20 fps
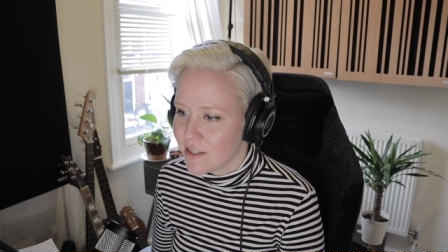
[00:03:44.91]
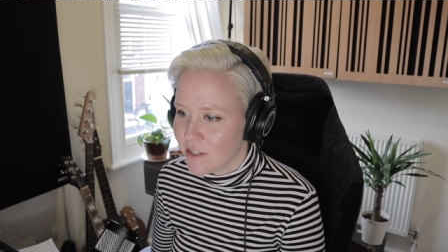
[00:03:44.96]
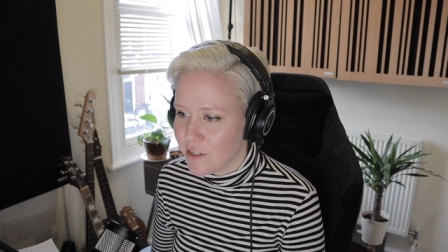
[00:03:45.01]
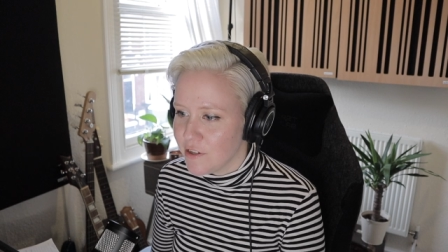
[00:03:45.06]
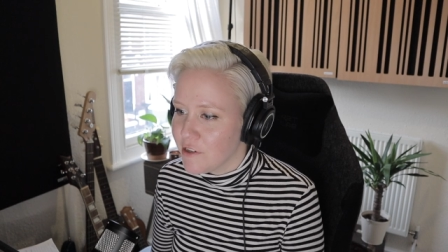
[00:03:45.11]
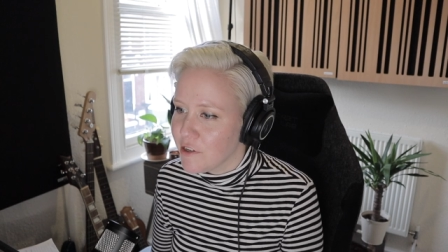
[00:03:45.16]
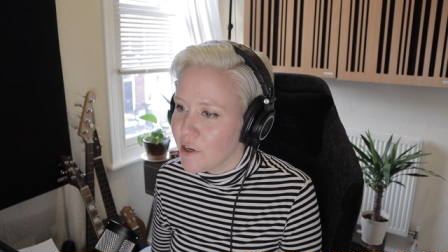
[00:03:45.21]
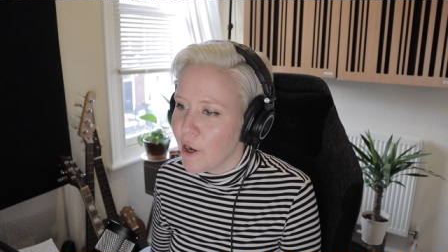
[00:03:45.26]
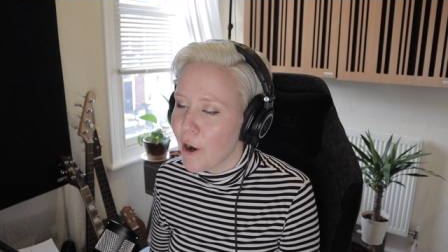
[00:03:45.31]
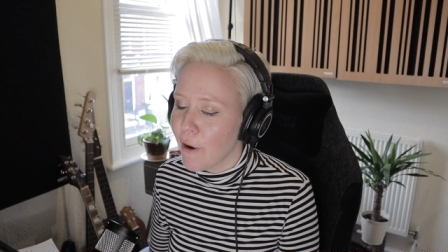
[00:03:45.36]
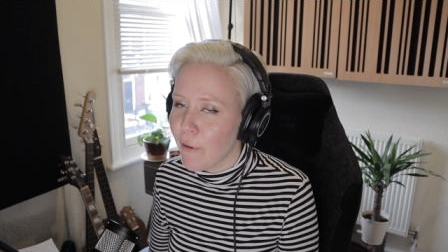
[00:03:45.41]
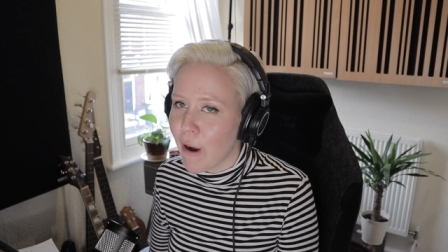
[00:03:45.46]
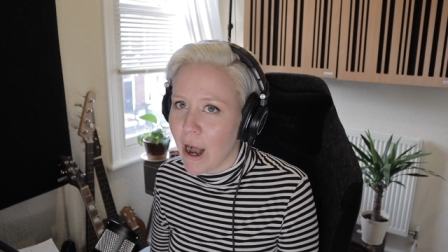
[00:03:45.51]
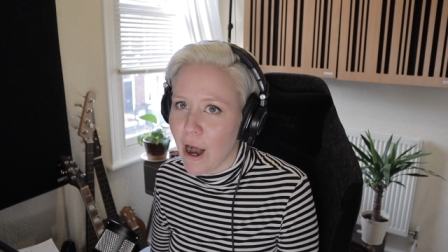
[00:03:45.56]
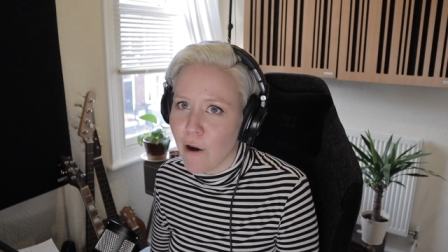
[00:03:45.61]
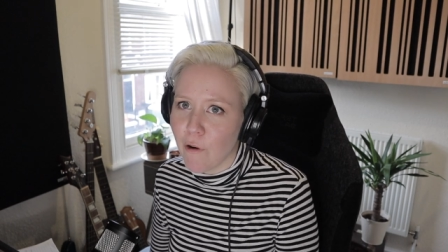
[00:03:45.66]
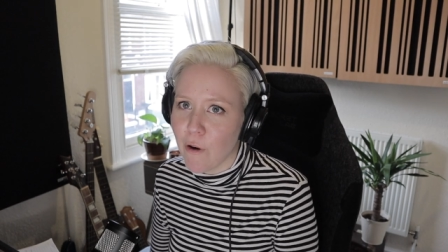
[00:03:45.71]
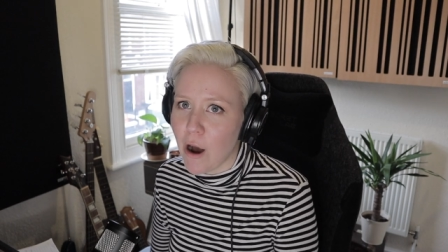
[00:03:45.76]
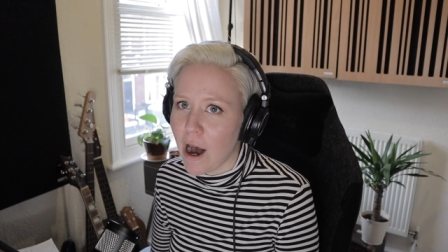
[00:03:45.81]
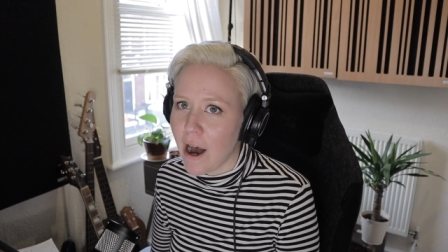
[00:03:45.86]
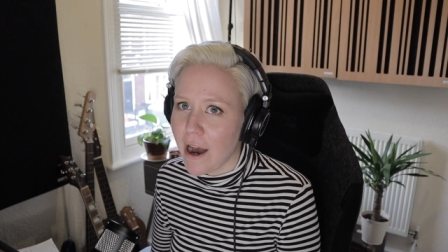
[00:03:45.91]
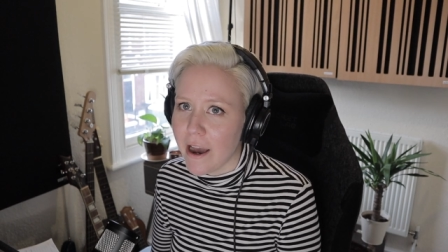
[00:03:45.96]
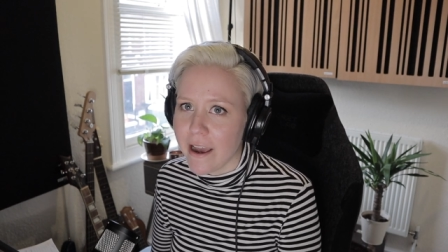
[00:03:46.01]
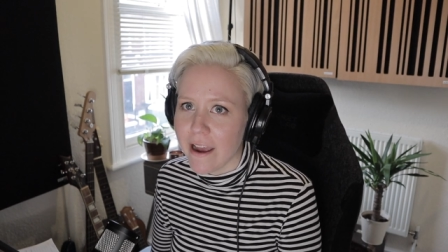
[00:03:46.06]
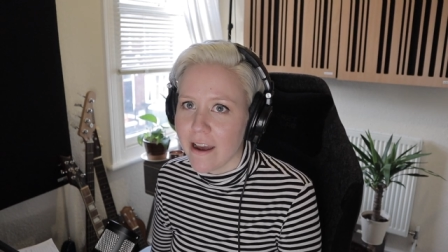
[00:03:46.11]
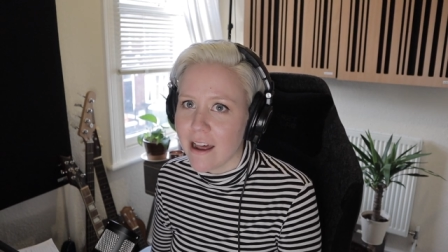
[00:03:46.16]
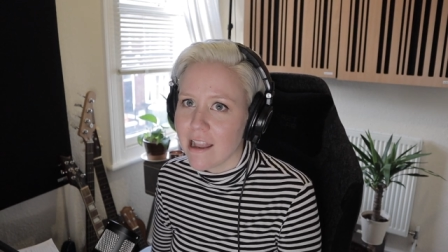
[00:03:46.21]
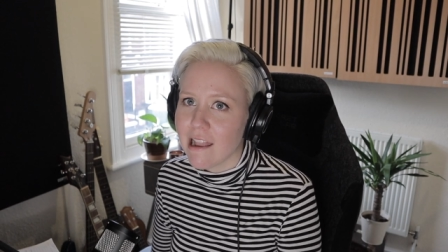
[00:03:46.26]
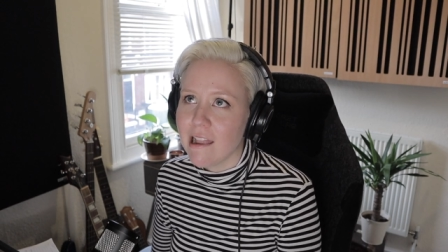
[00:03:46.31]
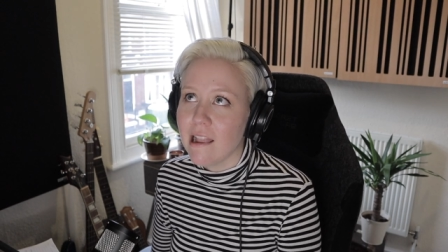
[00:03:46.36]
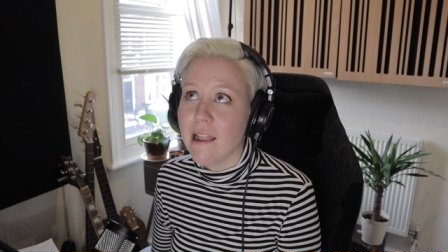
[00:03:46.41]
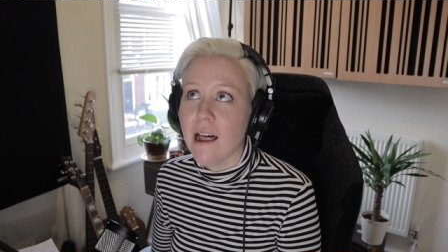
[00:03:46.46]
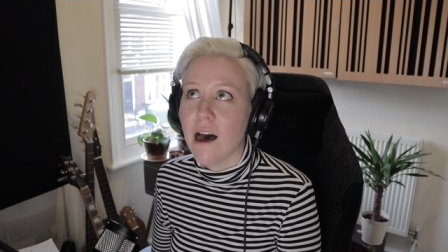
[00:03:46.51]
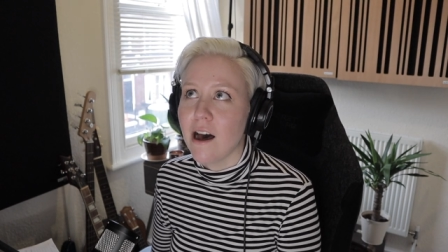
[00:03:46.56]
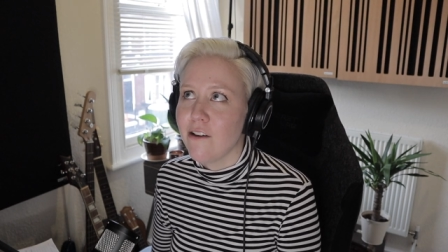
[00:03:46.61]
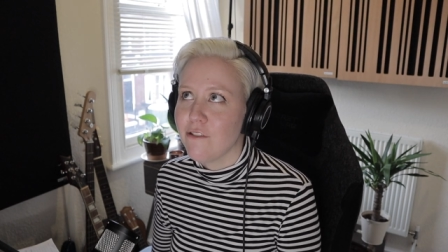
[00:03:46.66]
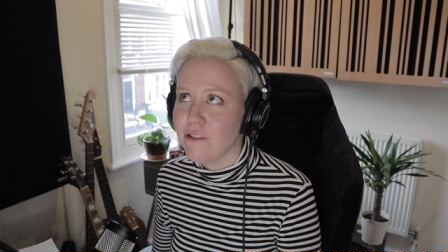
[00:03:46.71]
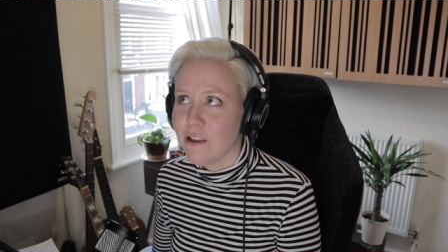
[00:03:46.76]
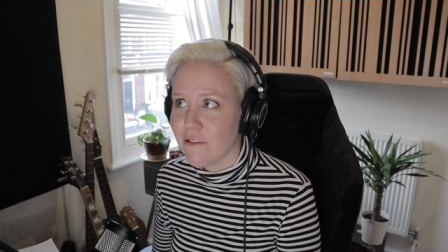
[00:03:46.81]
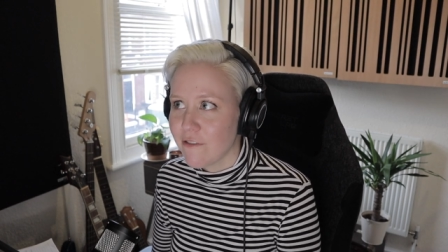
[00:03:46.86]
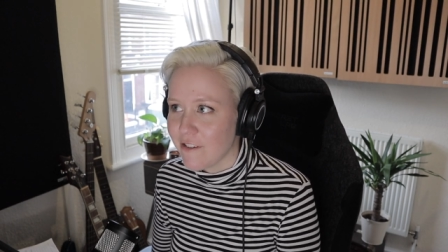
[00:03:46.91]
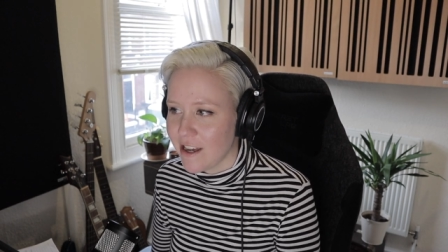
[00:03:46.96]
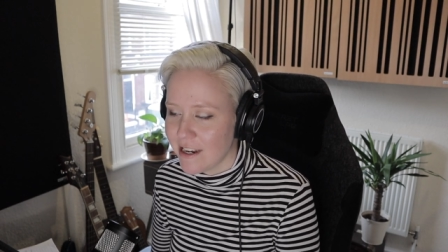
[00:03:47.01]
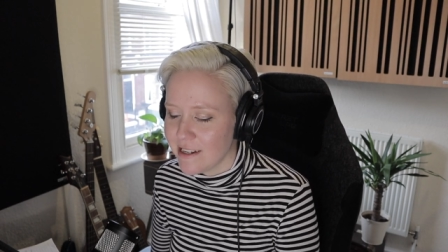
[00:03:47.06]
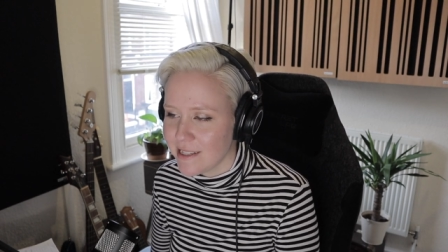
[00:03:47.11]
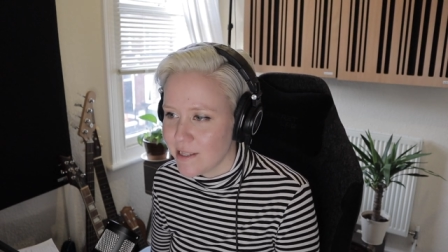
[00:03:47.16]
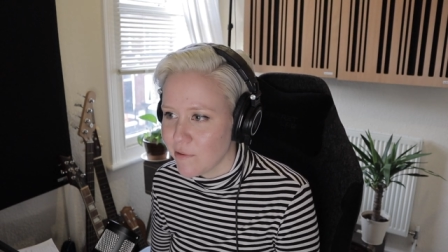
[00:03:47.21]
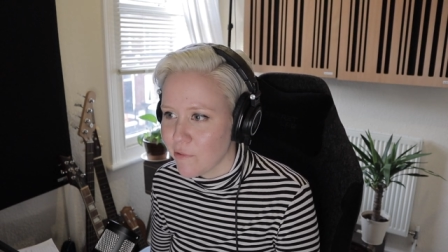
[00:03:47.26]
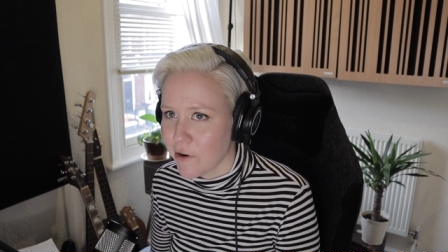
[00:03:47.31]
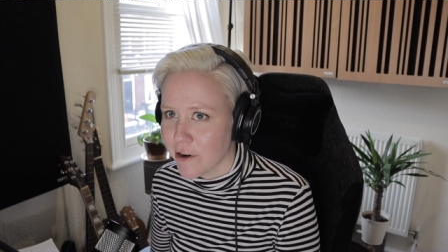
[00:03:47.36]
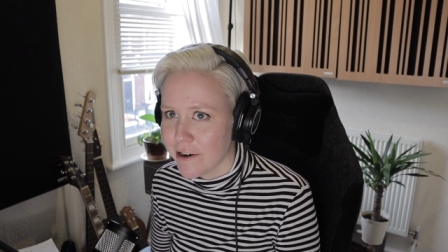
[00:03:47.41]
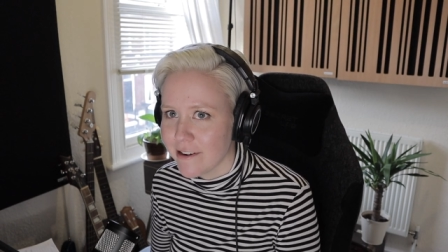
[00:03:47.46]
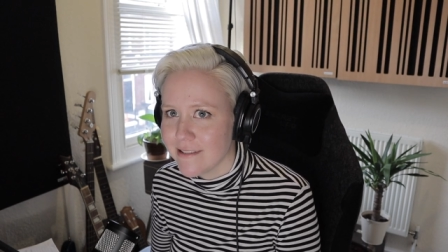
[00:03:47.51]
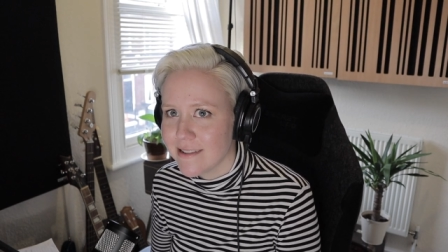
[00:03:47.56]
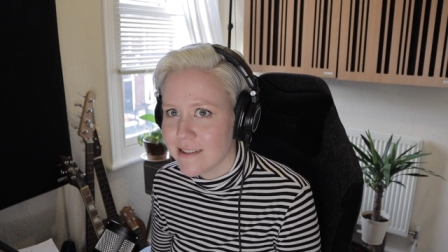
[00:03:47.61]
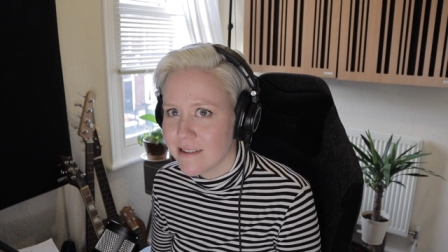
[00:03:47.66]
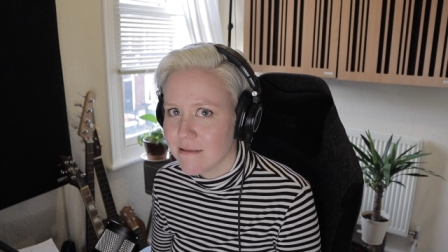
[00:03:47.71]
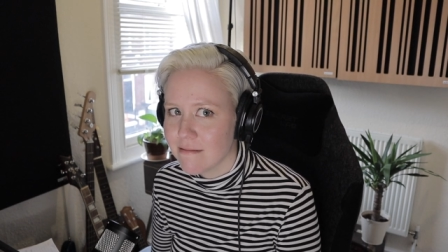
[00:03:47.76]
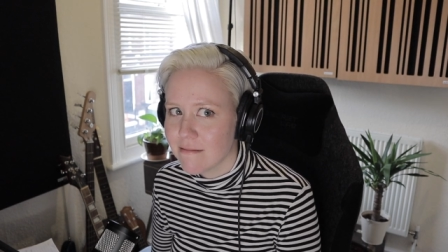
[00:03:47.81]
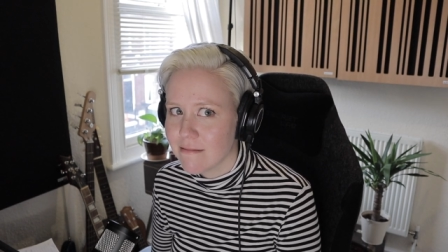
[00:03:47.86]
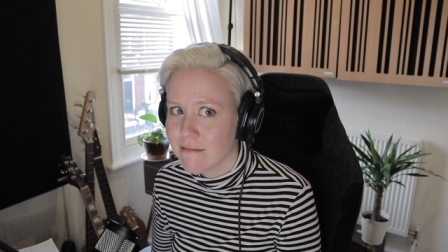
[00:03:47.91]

you know how I love the fancy words.